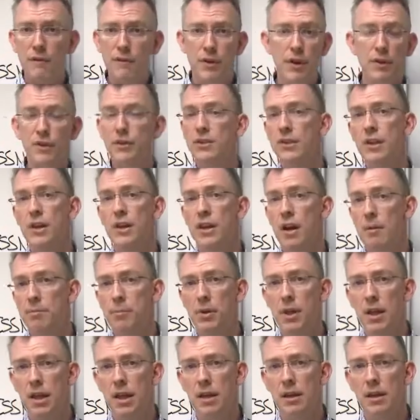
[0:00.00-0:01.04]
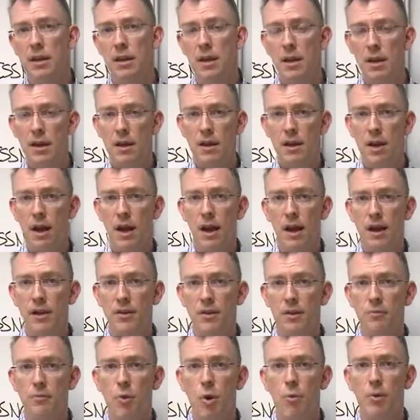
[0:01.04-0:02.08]
and if they're sitting up playing
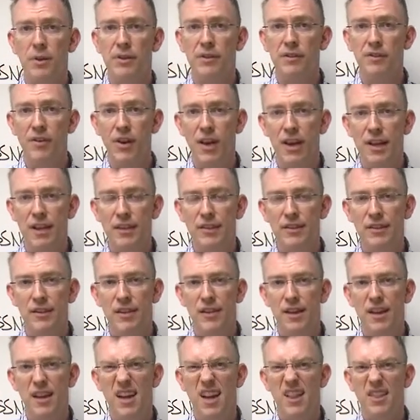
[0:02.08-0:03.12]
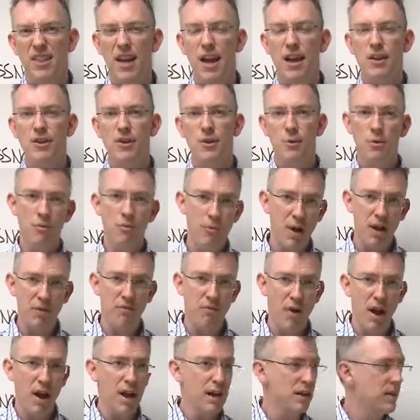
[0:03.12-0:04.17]
their mobile device, then you might
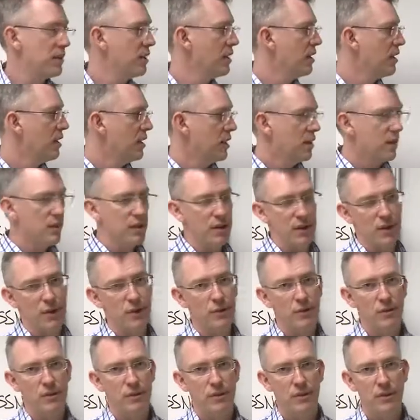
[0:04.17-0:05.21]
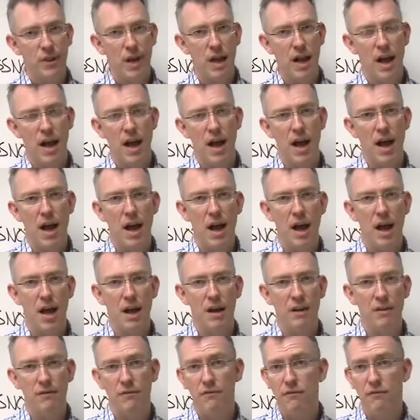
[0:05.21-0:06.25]
write,
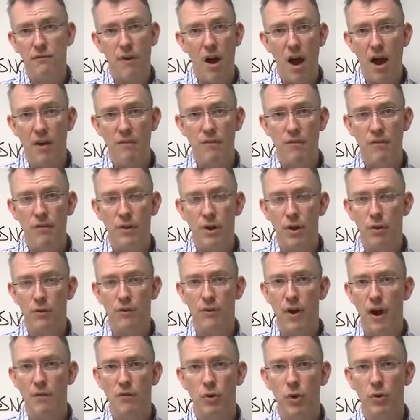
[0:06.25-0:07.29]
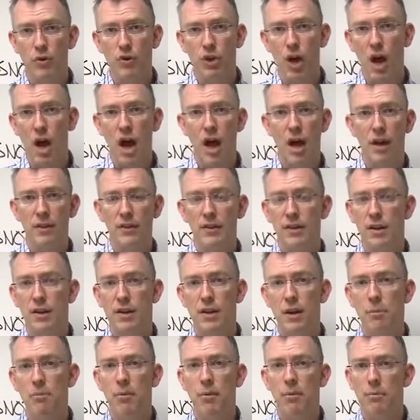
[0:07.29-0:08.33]
five-year-old child
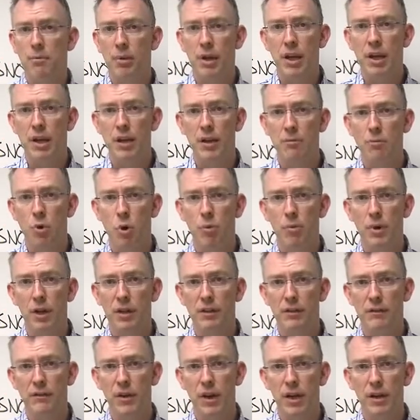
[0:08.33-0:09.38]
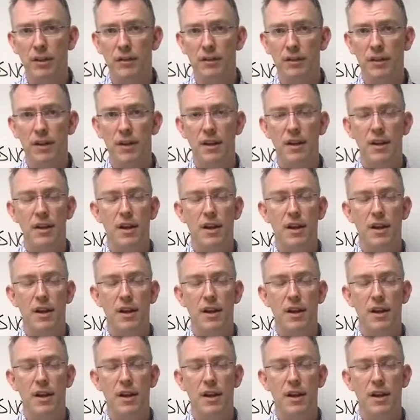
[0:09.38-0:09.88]
sitting up playing a mobile device.